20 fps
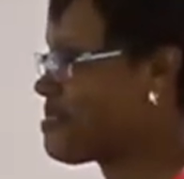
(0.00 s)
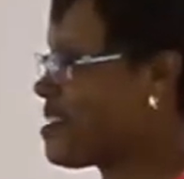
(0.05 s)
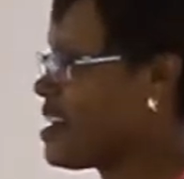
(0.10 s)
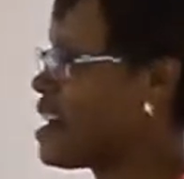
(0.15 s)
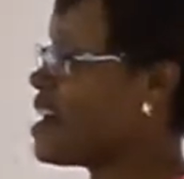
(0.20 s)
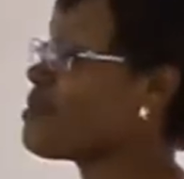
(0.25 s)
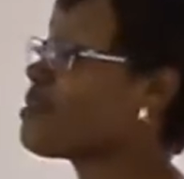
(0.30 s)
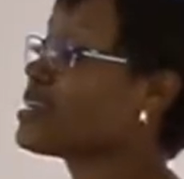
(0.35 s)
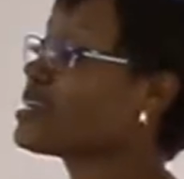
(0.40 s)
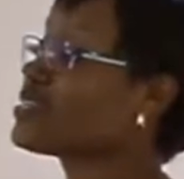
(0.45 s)

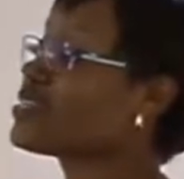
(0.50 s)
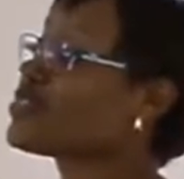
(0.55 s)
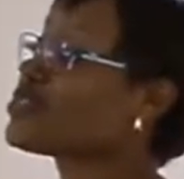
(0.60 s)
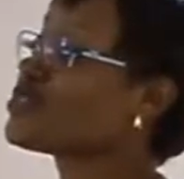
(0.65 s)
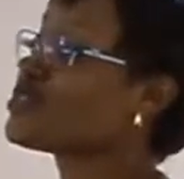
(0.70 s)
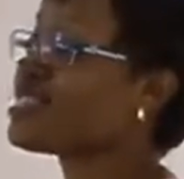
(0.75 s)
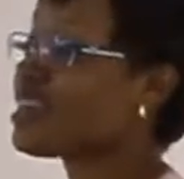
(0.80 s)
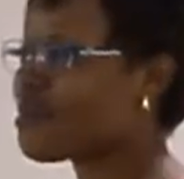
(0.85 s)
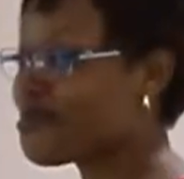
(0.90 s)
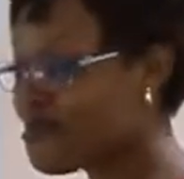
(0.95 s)
I went to
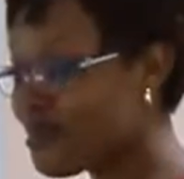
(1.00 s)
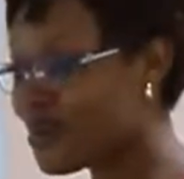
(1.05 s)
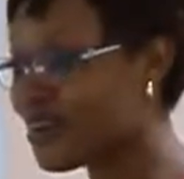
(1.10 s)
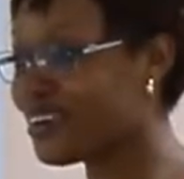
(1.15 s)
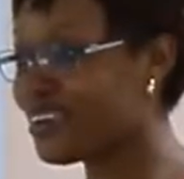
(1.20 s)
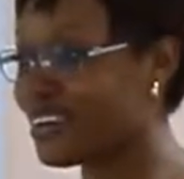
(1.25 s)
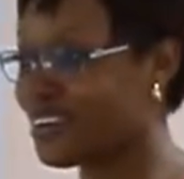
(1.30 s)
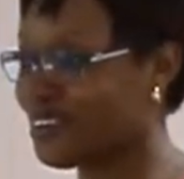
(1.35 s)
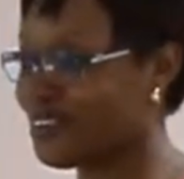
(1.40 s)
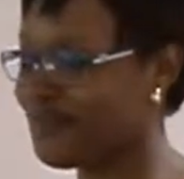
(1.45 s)

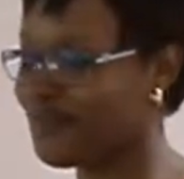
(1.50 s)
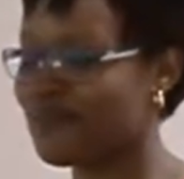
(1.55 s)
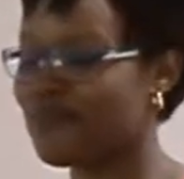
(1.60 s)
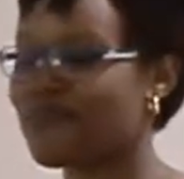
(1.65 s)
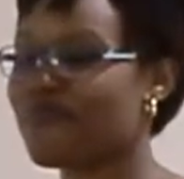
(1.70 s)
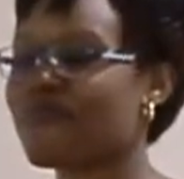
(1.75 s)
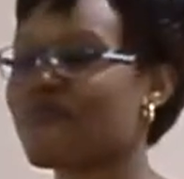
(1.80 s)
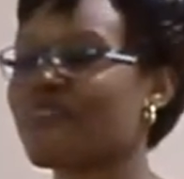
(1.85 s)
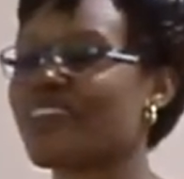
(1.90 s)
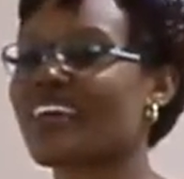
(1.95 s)
Tabora
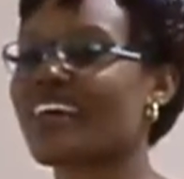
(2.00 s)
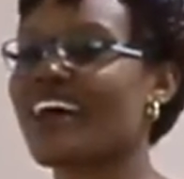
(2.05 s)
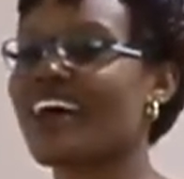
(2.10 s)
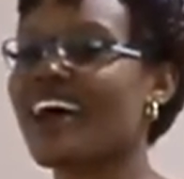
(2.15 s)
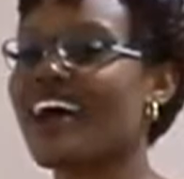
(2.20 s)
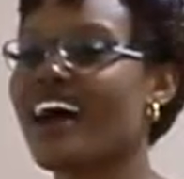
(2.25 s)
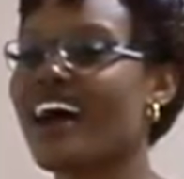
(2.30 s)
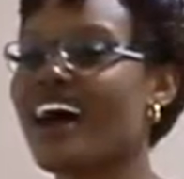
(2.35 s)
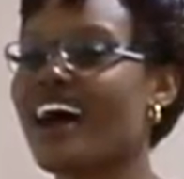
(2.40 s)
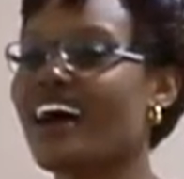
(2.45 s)

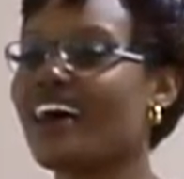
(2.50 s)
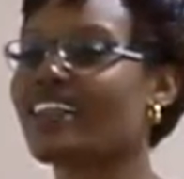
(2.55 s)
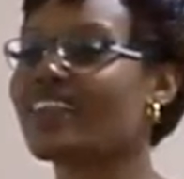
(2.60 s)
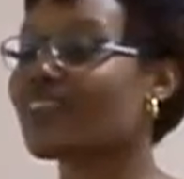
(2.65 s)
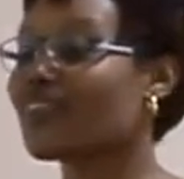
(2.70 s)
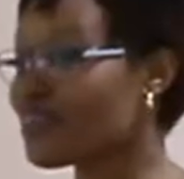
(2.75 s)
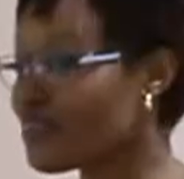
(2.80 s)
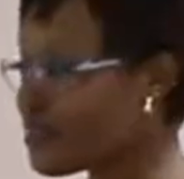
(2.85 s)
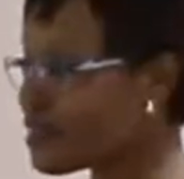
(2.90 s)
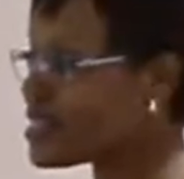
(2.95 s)

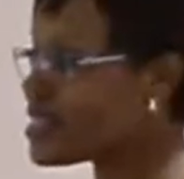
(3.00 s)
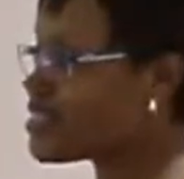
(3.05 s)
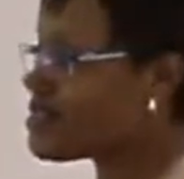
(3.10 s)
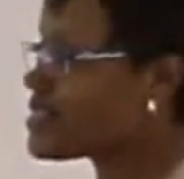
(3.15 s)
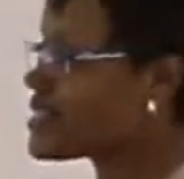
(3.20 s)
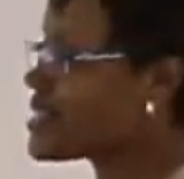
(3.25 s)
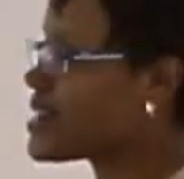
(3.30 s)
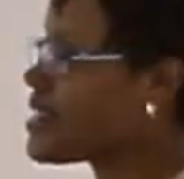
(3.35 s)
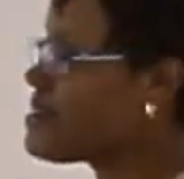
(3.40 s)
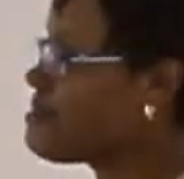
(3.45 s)
3 weeks
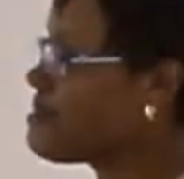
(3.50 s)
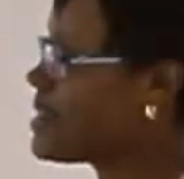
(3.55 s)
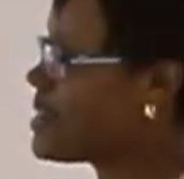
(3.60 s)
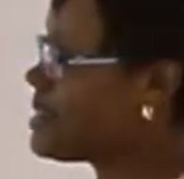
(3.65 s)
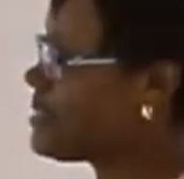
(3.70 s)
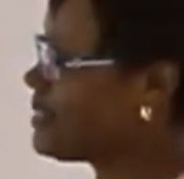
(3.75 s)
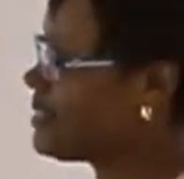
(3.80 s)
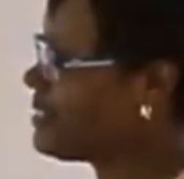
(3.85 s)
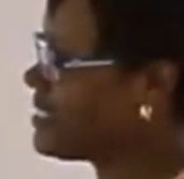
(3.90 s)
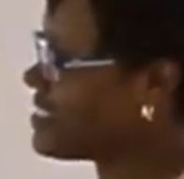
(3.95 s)
after coming
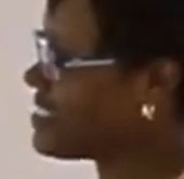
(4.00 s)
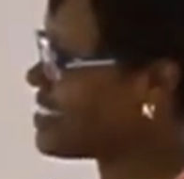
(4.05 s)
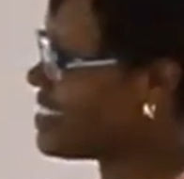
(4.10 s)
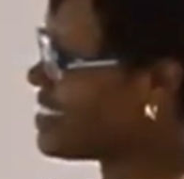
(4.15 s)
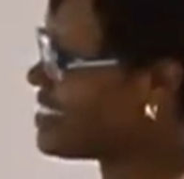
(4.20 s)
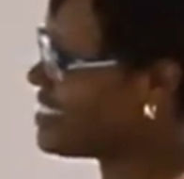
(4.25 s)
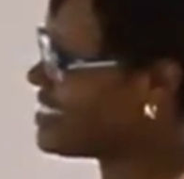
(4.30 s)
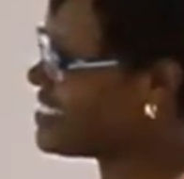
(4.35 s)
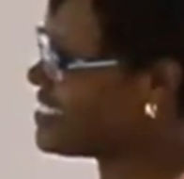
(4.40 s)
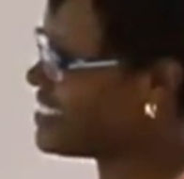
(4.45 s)
into this
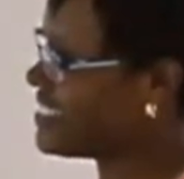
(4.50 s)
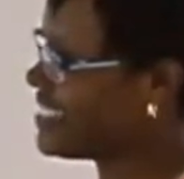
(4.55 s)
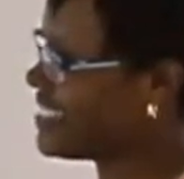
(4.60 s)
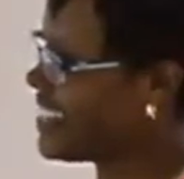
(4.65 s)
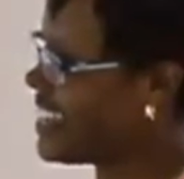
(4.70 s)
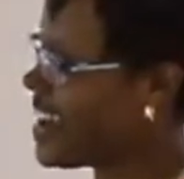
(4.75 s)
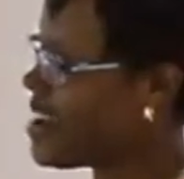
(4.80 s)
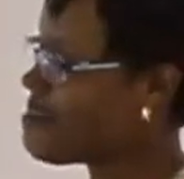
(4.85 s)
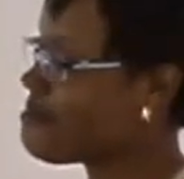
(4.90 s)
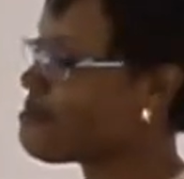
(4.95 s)
country,
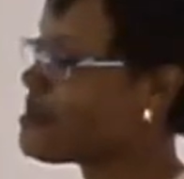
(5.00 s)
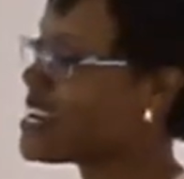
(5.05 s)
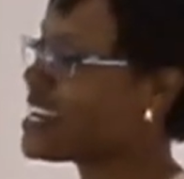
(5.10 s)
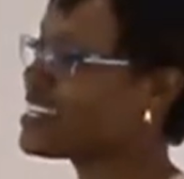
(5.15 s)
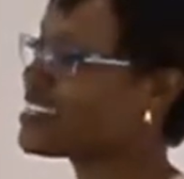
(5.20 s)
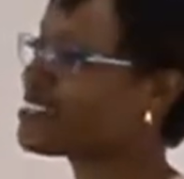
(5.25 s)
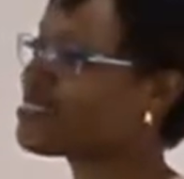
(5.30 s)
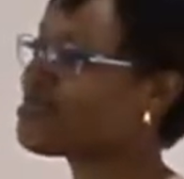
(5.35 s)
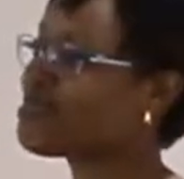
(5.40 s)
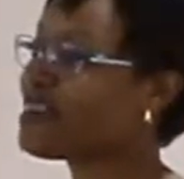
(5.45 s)
a
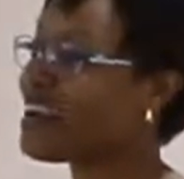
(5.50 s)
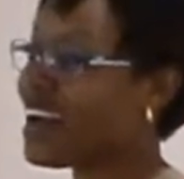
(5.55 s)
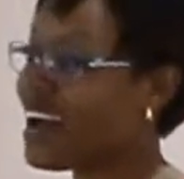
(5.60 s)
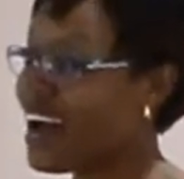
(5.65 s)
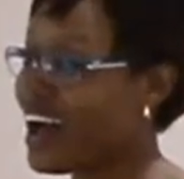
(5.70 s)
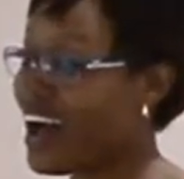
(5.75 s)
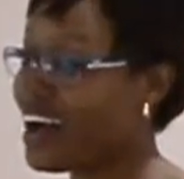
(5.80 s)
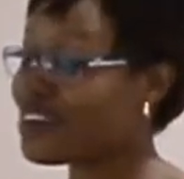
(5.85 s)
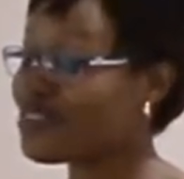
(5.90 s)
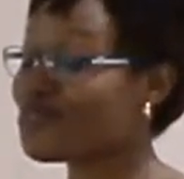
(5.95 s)
place where
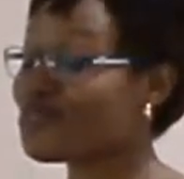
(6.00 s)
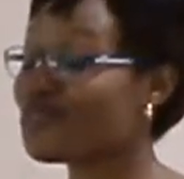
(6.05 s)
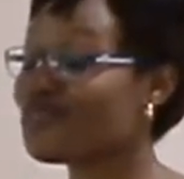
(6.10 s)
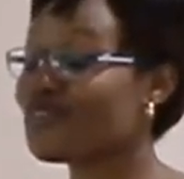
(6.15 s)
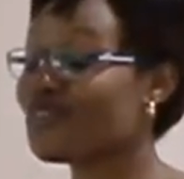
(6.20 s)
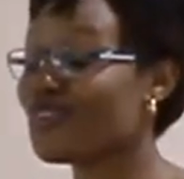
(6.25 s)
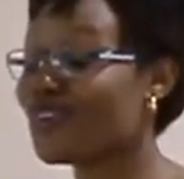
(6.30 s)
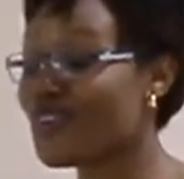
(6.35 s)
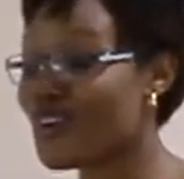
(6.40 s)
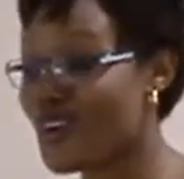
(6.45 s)
at
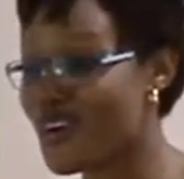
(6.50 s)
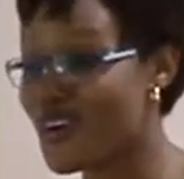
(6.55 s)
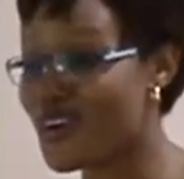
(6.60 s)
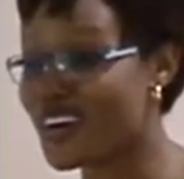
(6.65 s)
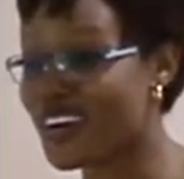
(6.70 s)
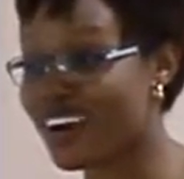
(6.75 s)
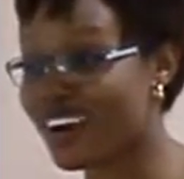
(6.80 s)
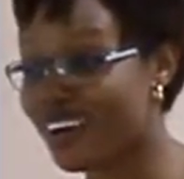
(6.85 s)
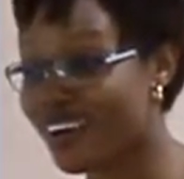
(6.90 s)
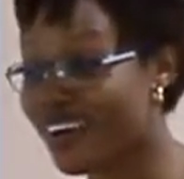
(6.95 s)
4
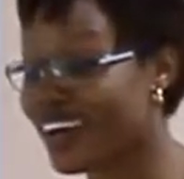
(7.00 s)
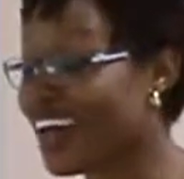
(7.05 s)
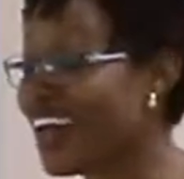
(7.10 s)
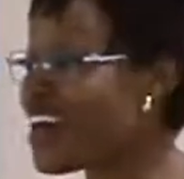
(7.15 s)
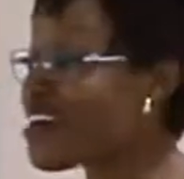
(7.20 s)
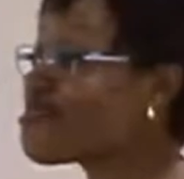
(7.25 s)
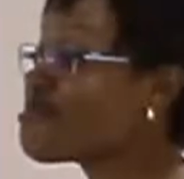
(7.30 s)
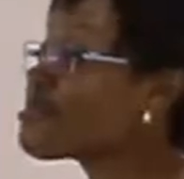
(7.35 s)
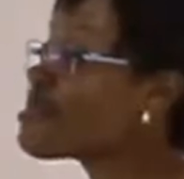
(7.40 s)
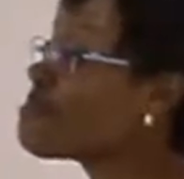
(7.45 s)
o'clock
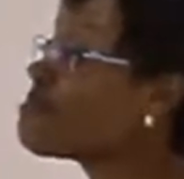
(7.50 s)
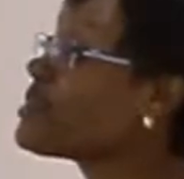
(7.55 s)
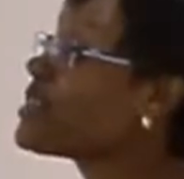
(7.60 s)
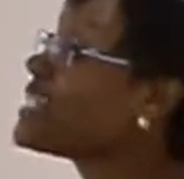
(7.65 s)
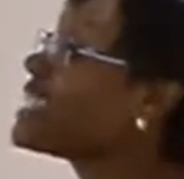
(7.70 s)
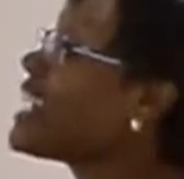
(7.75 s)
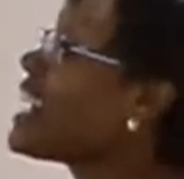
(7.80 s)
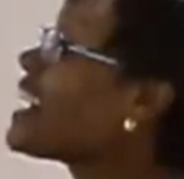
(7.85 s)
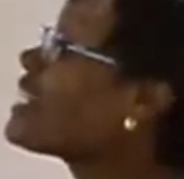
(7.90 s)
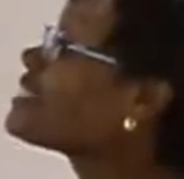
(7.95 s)

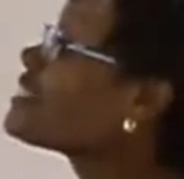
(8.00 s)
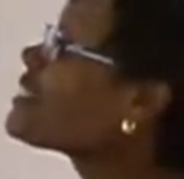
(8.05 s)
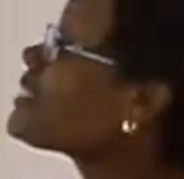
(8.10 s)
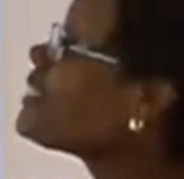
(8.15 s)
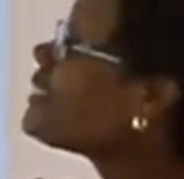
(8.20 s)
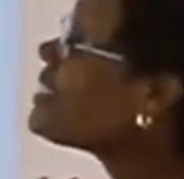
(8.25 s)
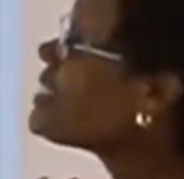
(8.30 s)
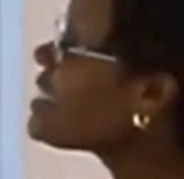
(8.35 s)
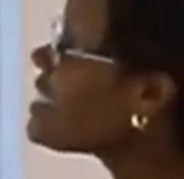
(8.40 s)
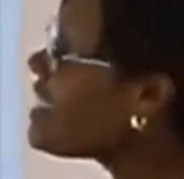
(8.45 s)
everybody has
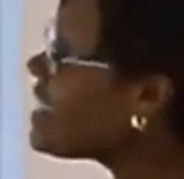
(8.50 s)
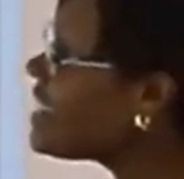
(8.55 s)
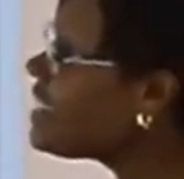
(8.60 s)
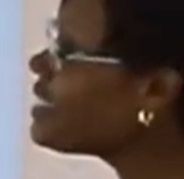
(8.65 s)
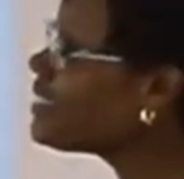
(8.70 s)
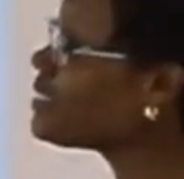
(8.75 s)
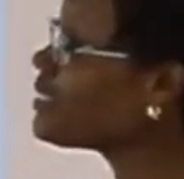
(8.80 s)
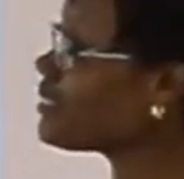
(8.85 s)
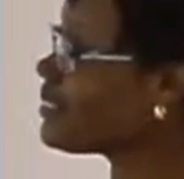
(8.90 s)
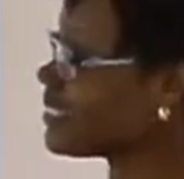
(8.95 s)
gone
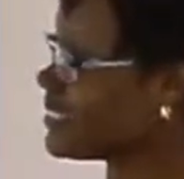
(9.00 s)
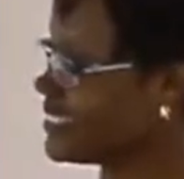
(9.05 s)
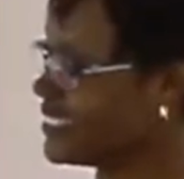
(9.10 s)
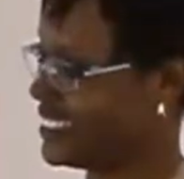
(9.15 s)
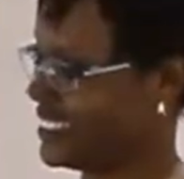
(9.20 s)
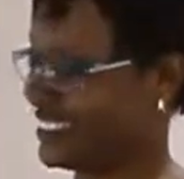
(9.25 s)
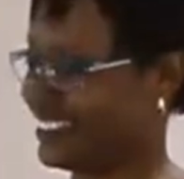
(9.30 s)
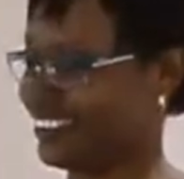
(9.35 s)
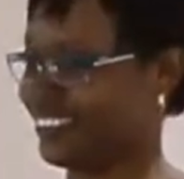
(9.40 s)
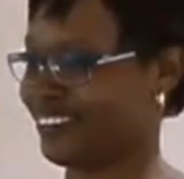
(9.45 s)

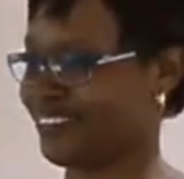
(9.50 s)
indoors.